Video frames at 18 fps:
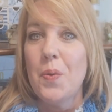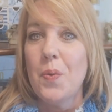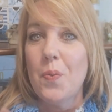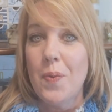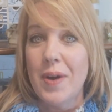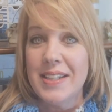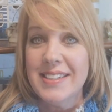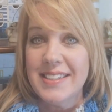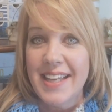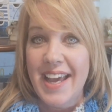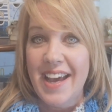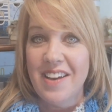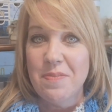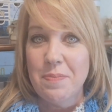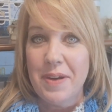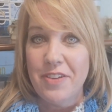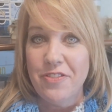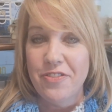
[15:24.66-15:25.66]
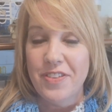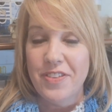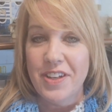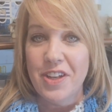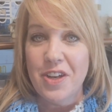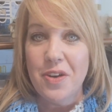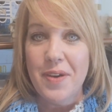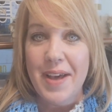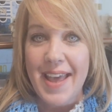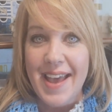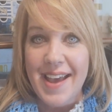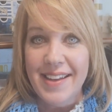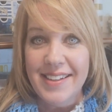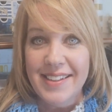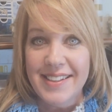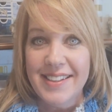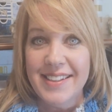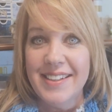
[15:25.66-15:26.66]
Once I have my video
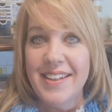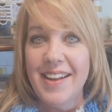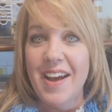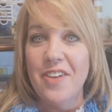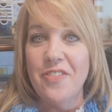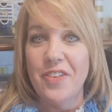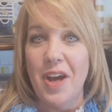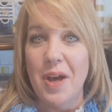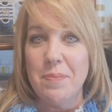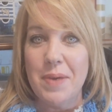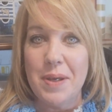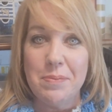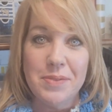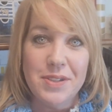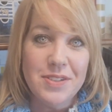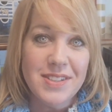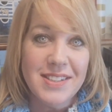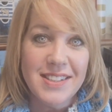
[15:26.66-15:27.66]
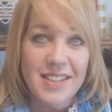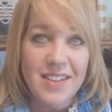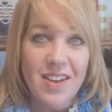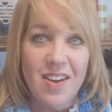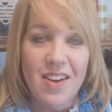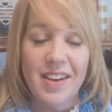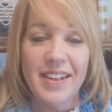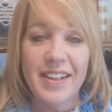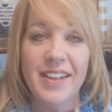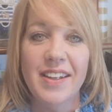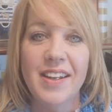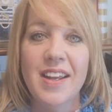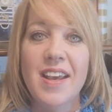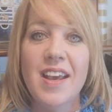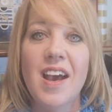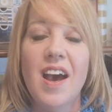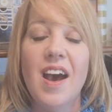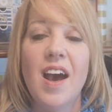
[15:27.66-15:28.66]
edited, I've got my music on it,
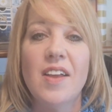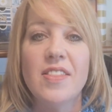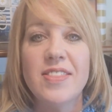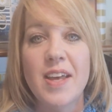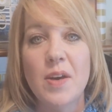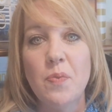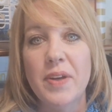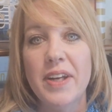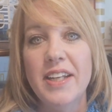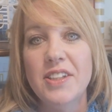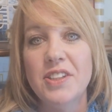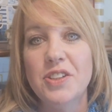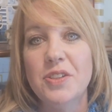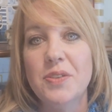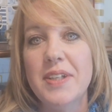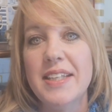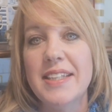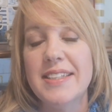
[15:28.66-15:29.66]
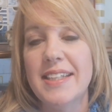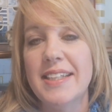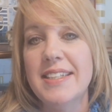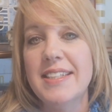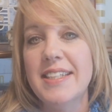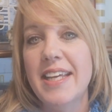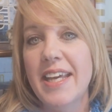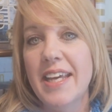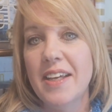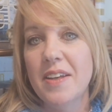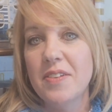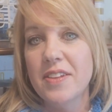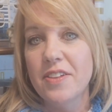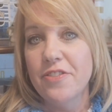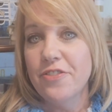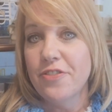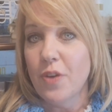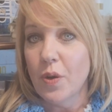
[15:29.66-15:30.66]
then what I do is I take
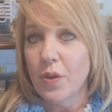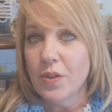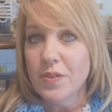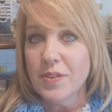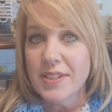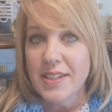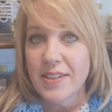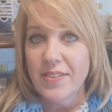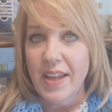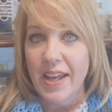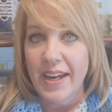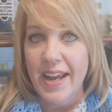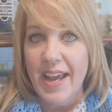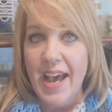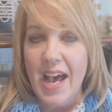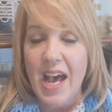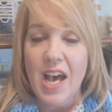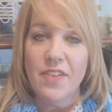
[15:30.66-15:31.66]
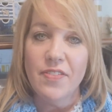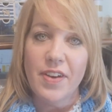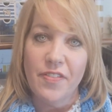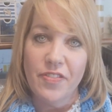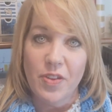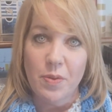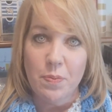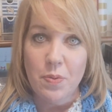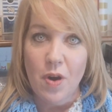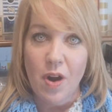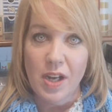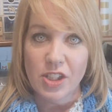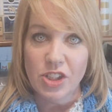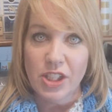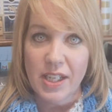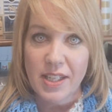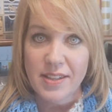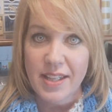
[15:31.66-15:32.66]
the photos that I have of the
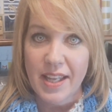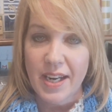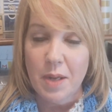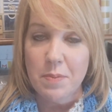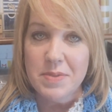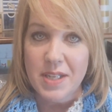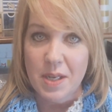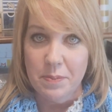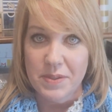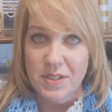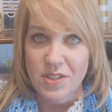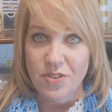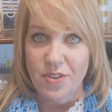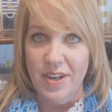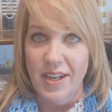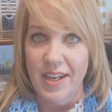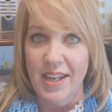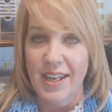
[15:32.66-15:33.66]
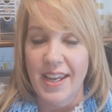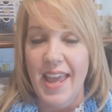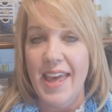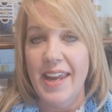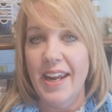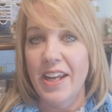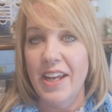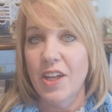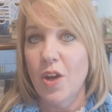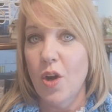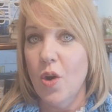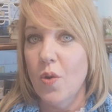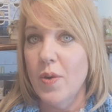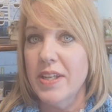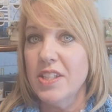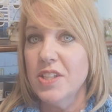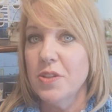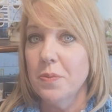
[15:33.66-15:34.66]
project that I'm demonstrating and I go
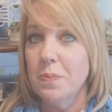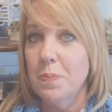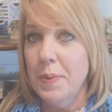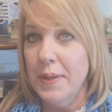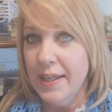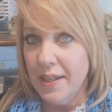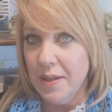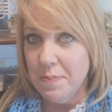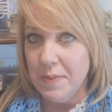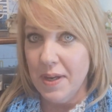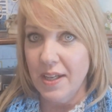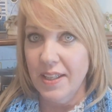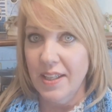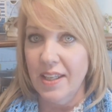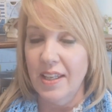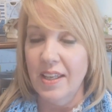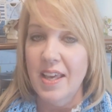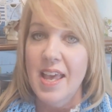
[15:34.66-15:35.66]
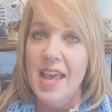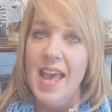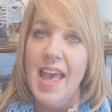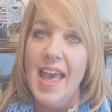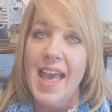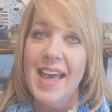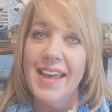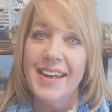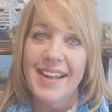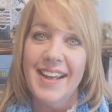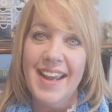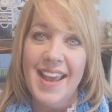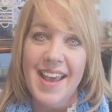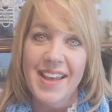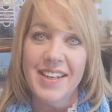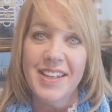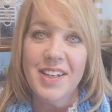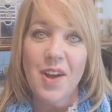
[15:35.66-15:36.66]
into PicMonkey and I
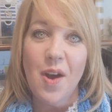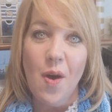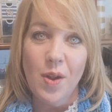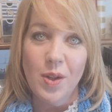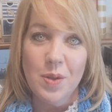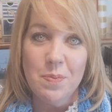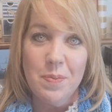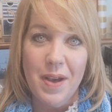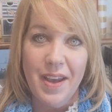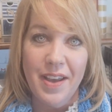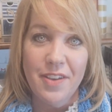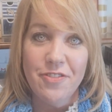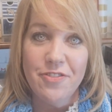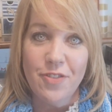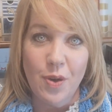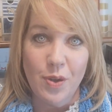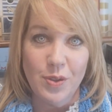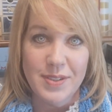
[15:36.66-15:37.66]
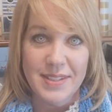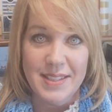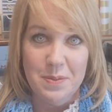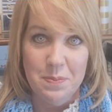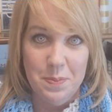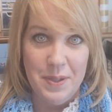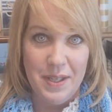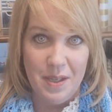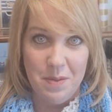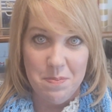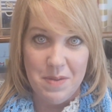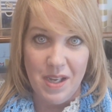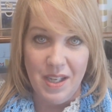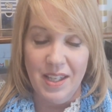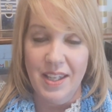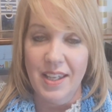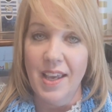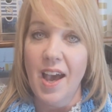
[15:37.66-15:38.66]
edit all of my photos in
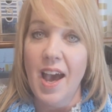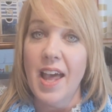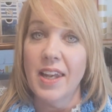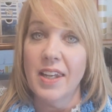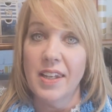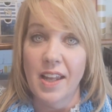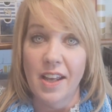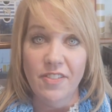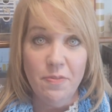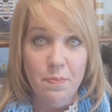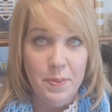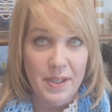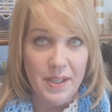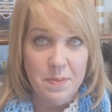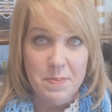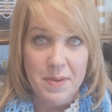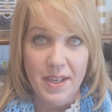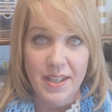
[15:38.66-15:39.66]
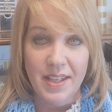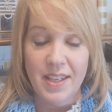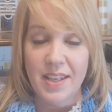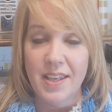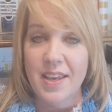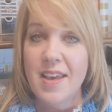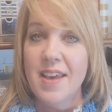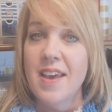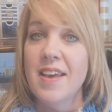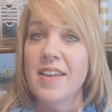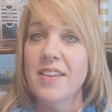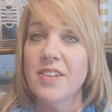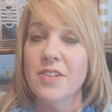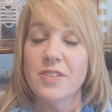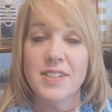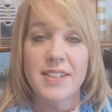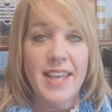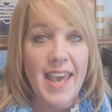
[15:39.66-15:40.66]
PicMonkey. I love PicMonkey.
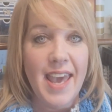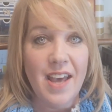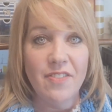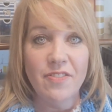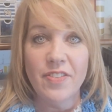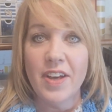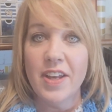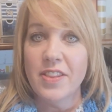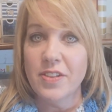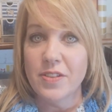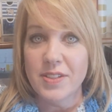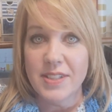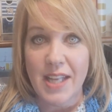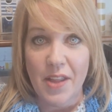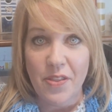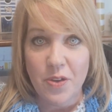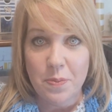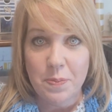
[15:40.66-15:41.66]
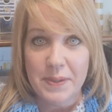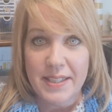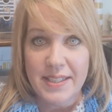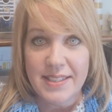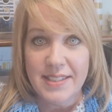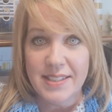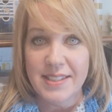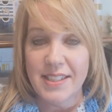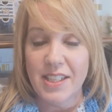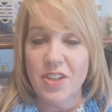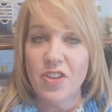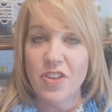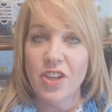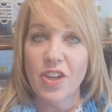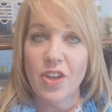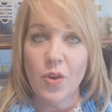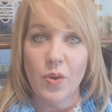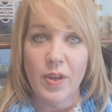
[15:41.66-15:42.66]
There's Canva. There's other places that you
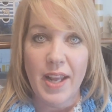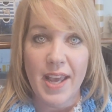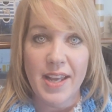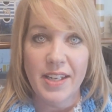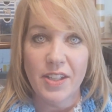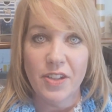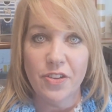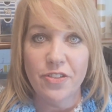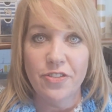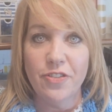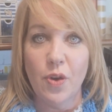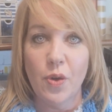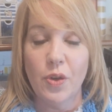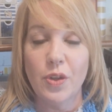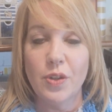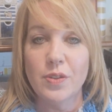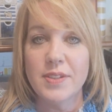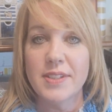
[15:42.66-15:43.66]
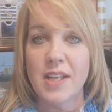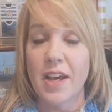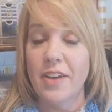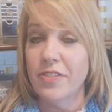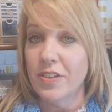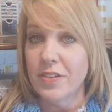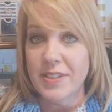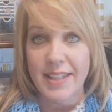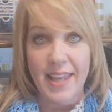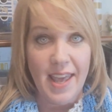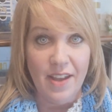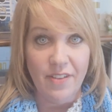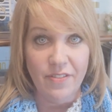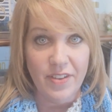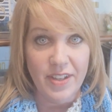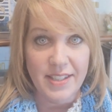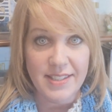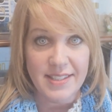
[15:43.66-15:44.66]
can go to edit your photos. I've used
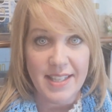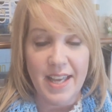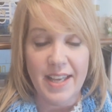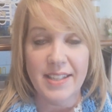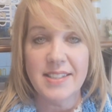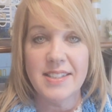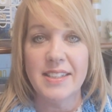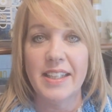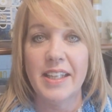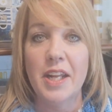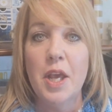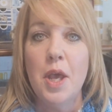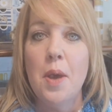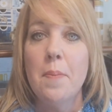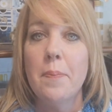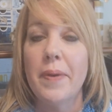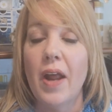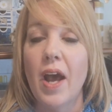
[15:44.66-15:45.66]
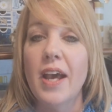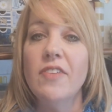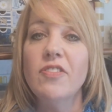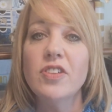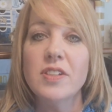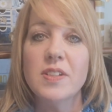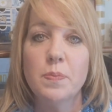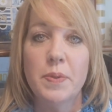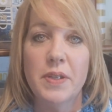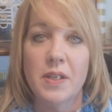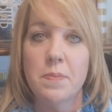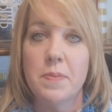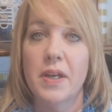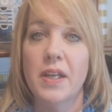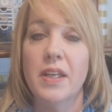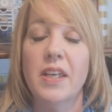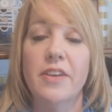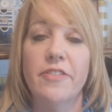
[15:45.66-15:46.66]
Canva. It's excellent. But I've used
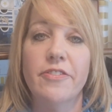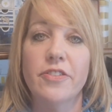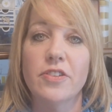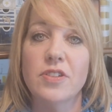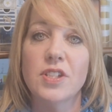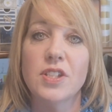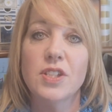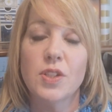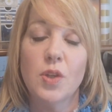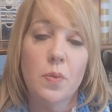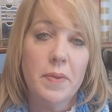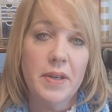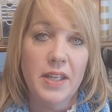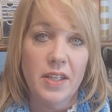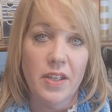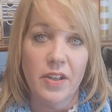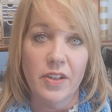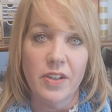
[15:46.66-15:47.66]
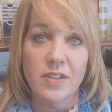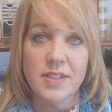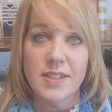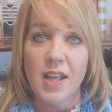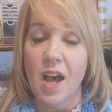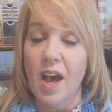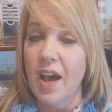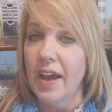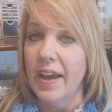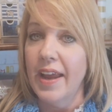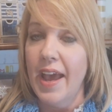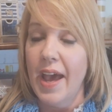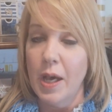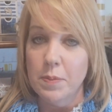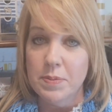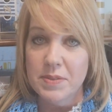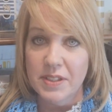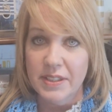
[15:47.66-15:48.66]
PicMonkey for so many years. I
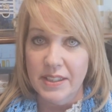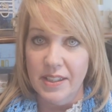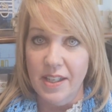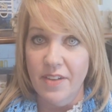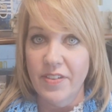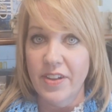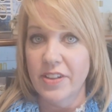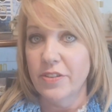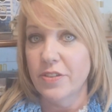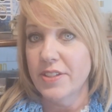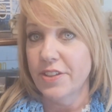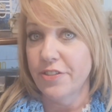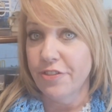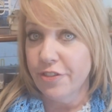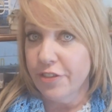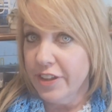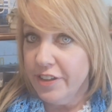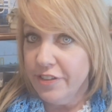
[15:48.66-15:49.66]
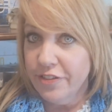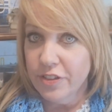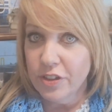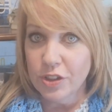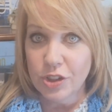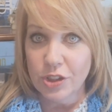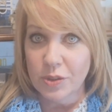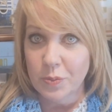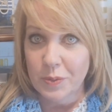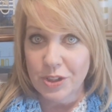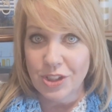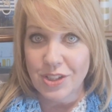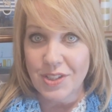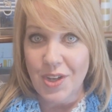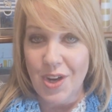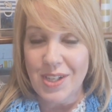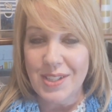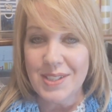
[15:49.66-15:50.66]
absolutely love it. There's a free version, which
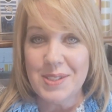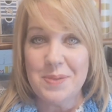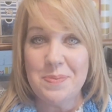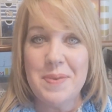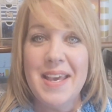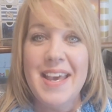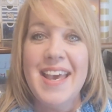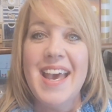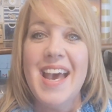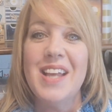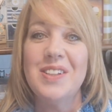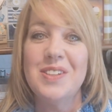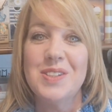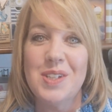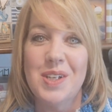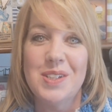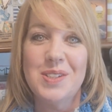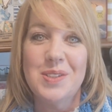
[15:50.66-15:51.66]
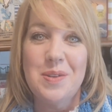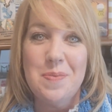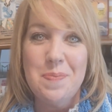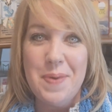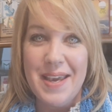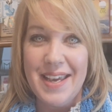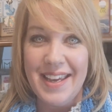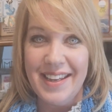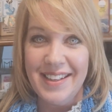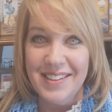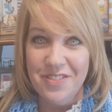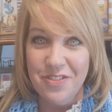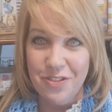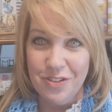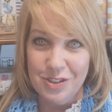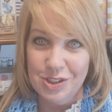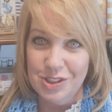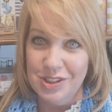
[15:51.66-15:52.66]
is awesome. And there's also a paid
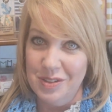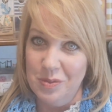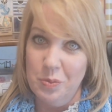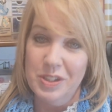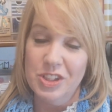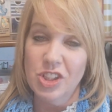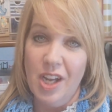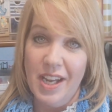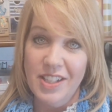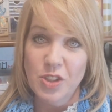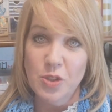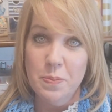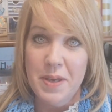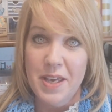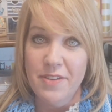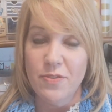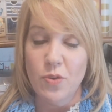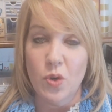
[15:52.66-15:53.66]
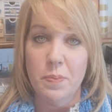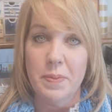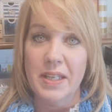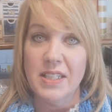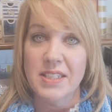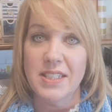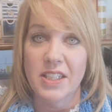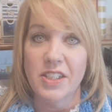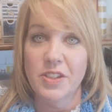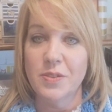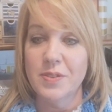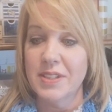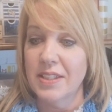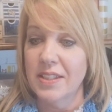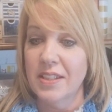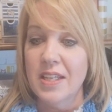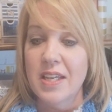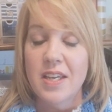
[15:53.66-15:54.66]
version, which I do pay for because I use
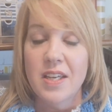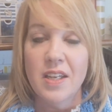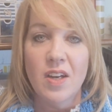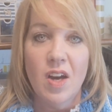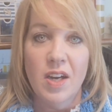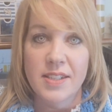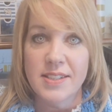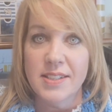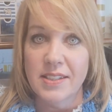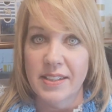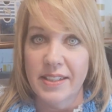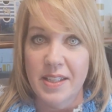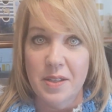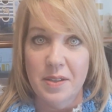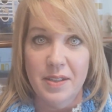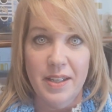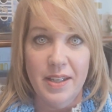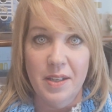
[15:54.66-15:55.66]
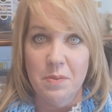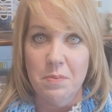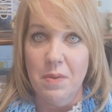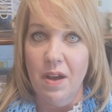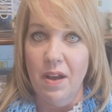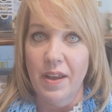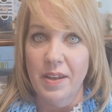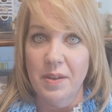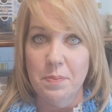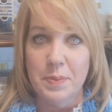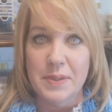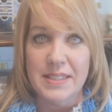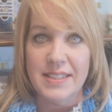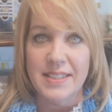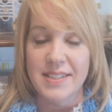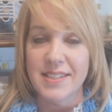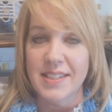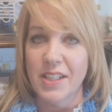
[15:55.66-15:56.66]
it constantly in my
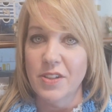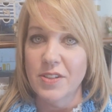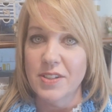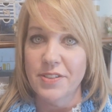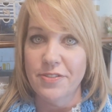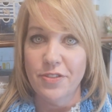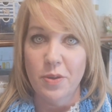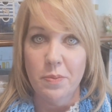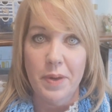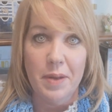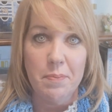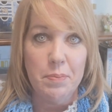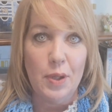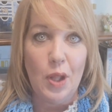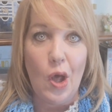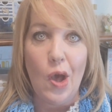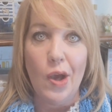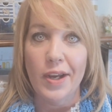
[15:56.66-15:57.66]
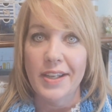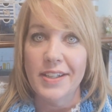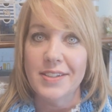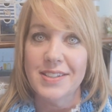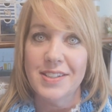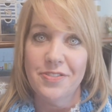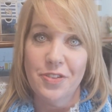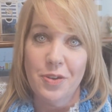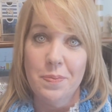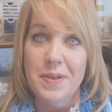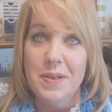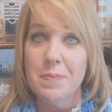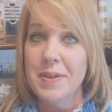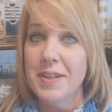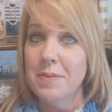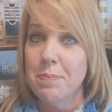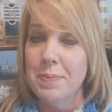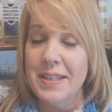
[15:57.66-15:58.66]
business. I use it for my blog. I use it for
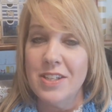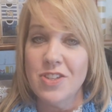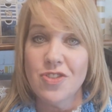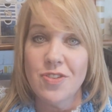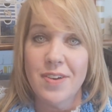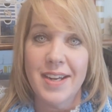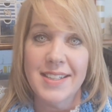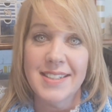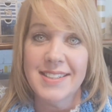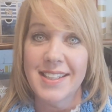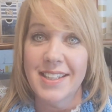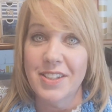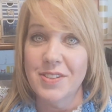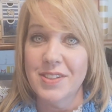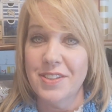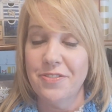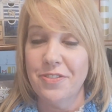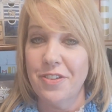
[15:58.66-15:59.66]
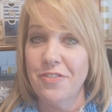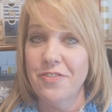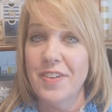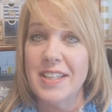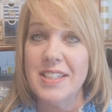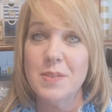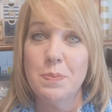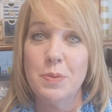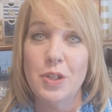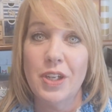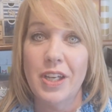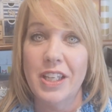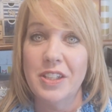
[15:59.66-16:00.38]
Pinterest. I use it for Facebook.